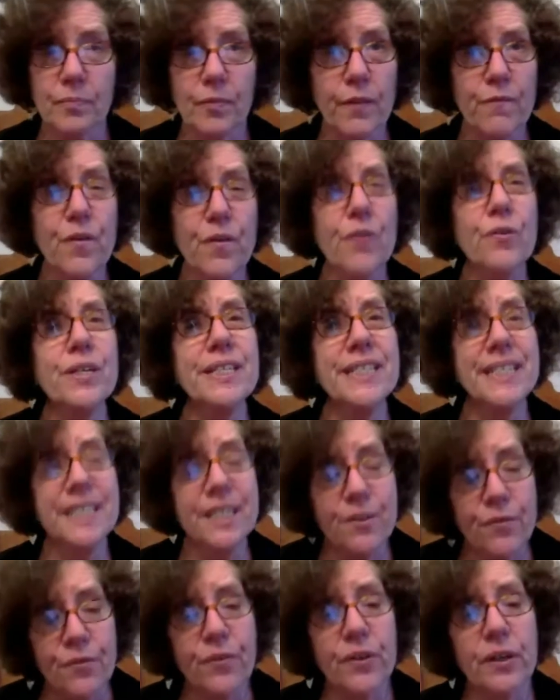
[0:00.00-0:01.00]
very
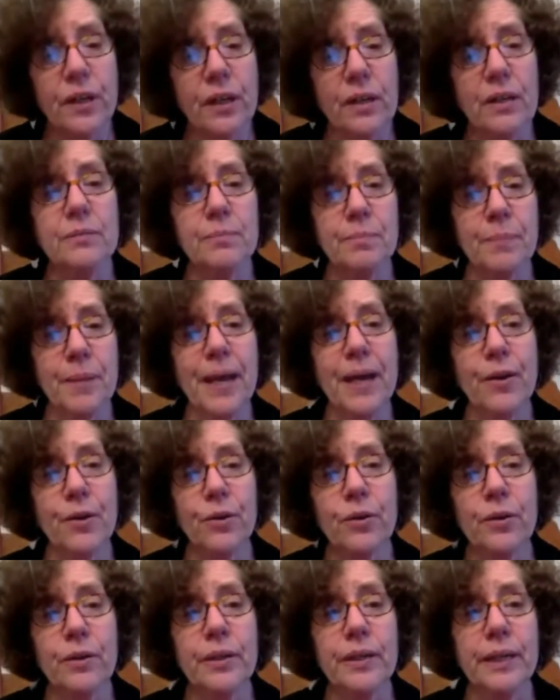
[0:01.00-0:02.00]
difficult
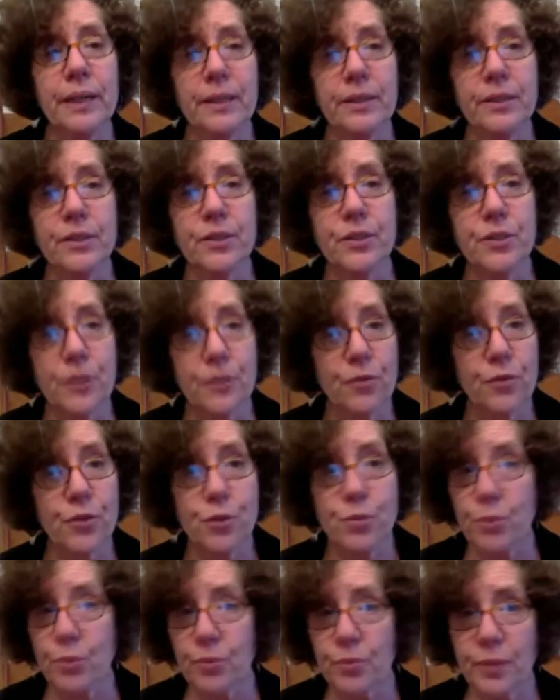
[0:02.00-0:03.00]
matter in the suffrage
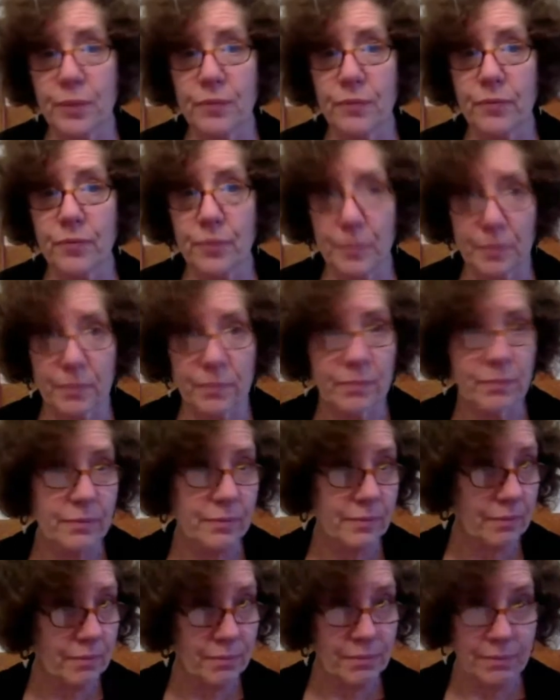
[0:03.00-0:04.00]
movement from
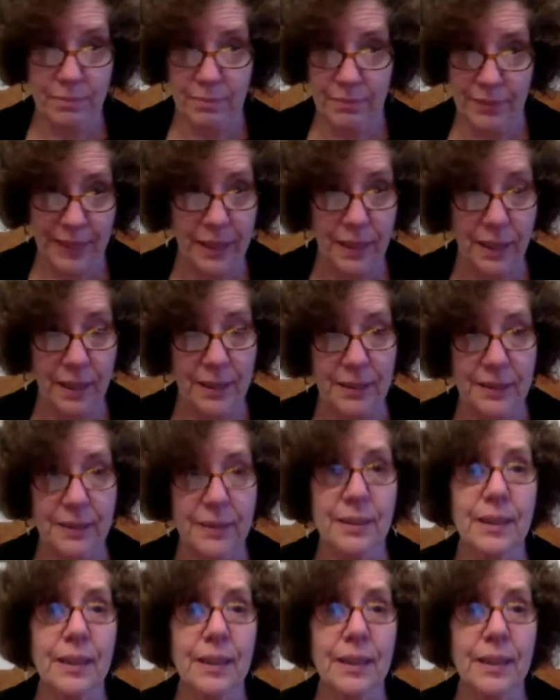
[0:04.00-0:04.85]
then on.